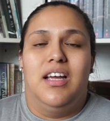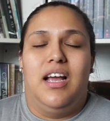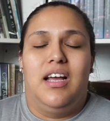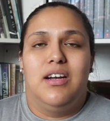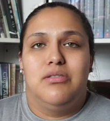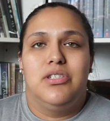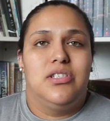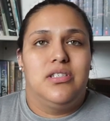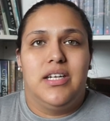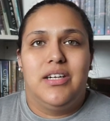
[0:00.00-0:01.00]
And I was
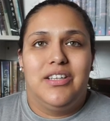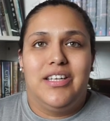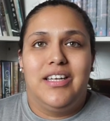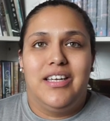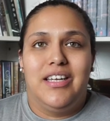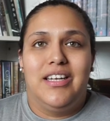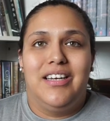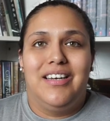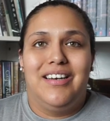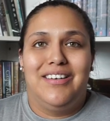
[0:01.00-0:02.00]
just there
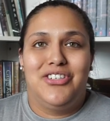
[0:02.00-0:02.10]
thinking,